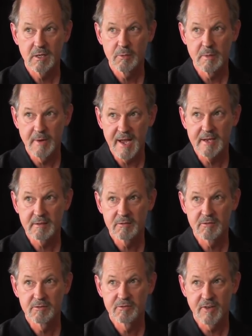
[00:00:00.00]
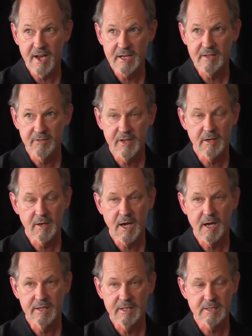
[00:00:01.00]
We might finally figure
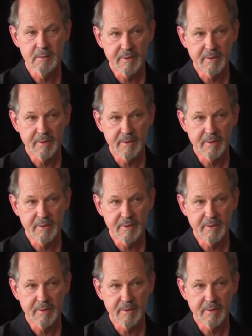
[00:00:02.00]
out its